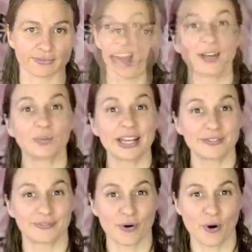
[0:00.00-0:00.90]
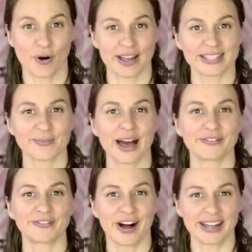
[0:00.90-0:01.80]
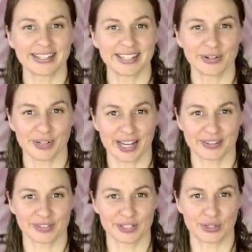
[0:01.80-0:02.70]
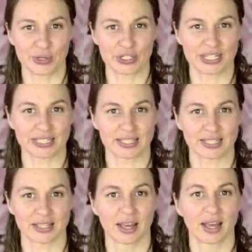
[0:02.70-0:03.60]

And week 4 is about finding creative solutions.